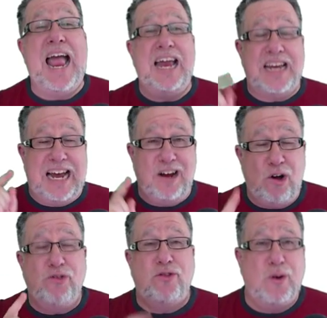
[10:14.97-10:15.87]
And I
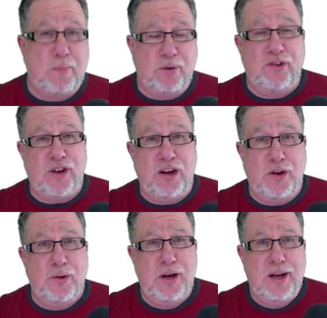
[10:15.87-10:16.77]
also appreciate
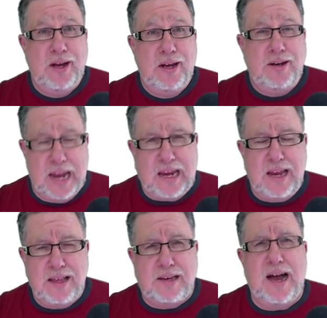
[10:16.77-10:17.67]
you
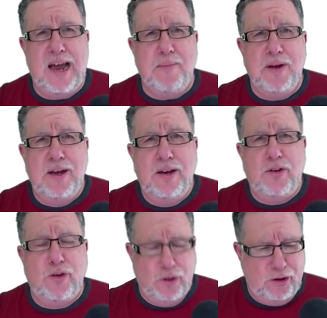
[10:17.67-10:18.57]
taking the time
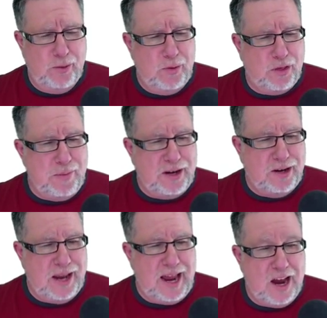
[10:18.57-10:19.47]
to learn with me
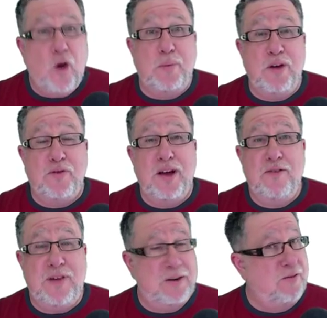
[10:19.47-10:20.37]
today. I hope you
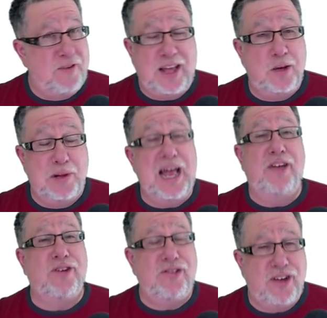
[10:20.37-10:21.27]
found it valuable,
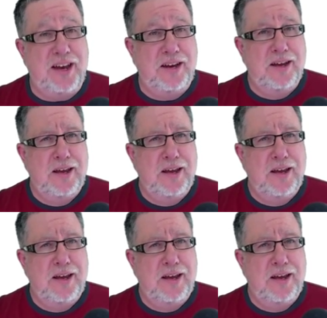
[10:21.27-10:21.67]
as I said.